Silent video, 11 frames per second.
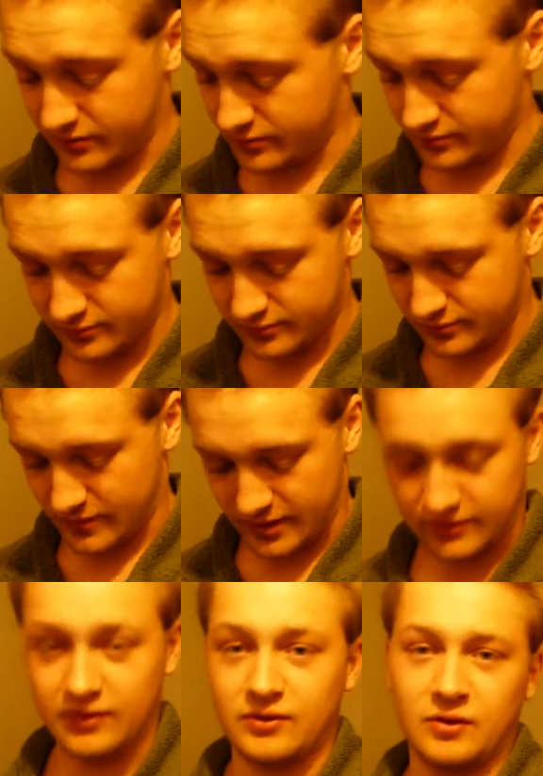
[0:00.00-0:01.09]
Like I
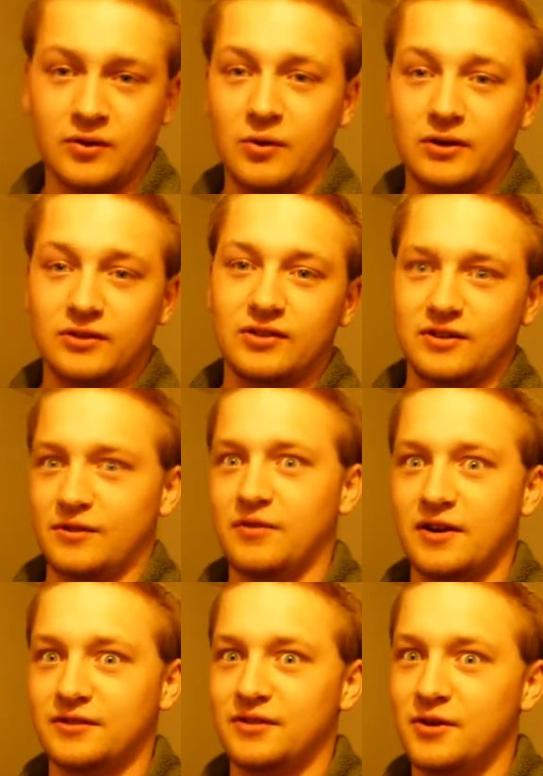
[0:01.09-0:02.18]
said, there's not really a whole lot to say. It's a
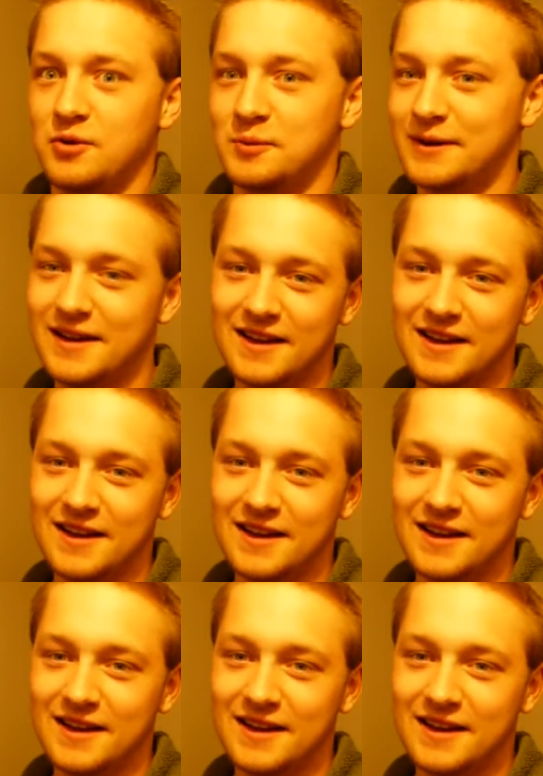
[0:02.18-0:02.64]
fucking tube.